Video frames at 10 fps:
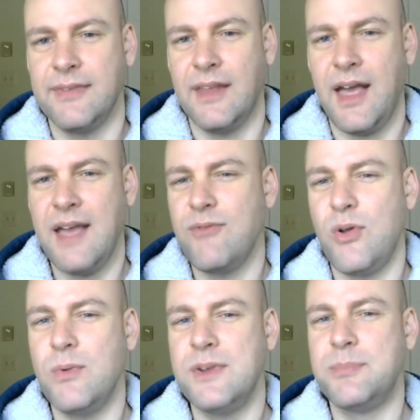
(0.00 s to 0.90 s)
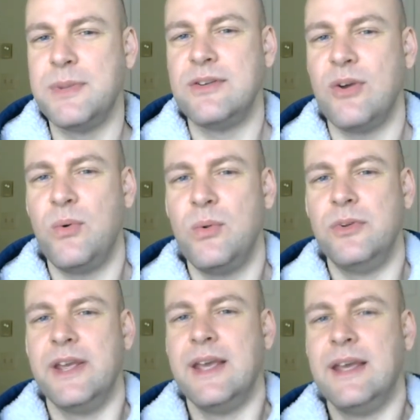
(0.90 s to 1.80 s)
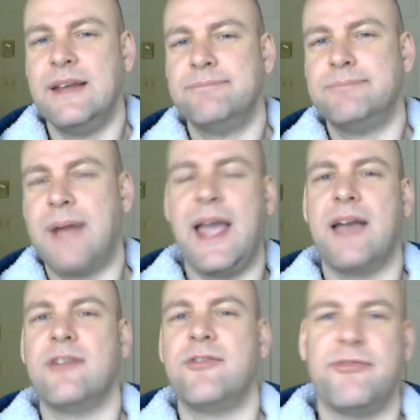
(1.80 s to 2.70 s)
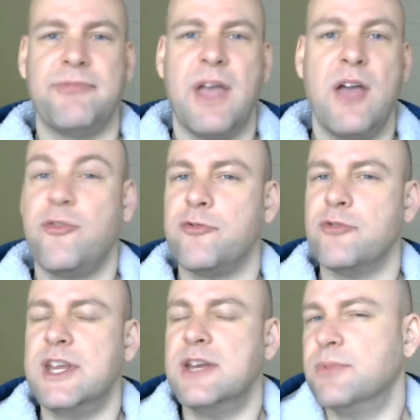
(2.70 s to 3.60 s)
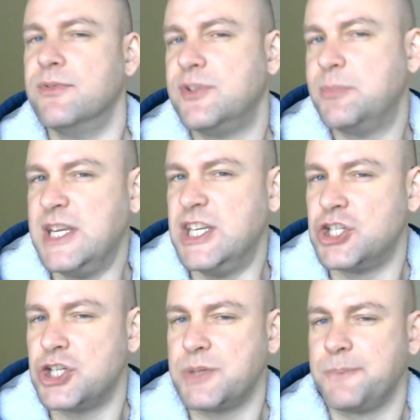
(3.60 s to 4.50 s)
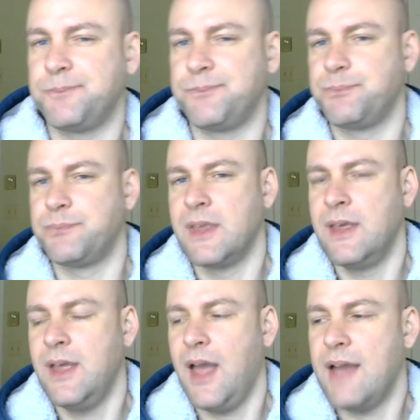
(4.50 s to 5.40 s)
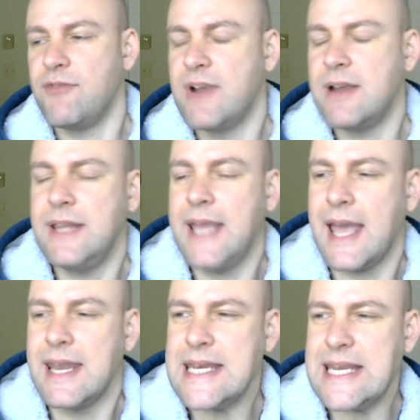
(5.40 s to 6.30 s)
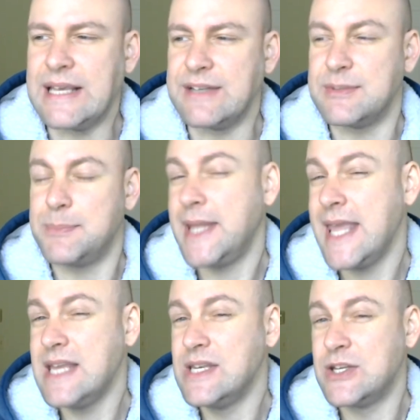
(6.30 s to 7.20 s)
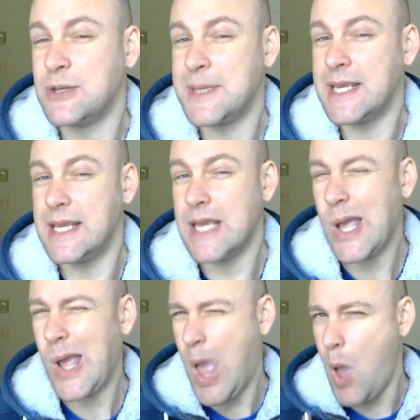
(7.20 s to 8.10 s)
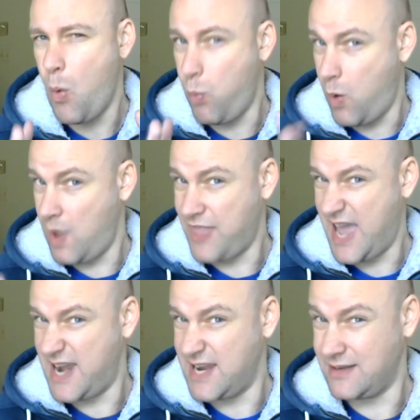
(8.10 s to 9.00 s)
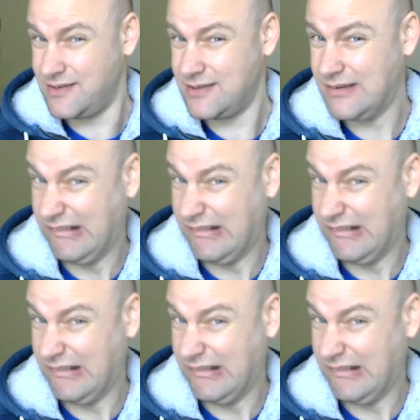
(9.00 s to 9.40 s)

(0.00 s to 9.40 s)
I've always been told I have freedom of speech. I've rarely had it explained to me what that is.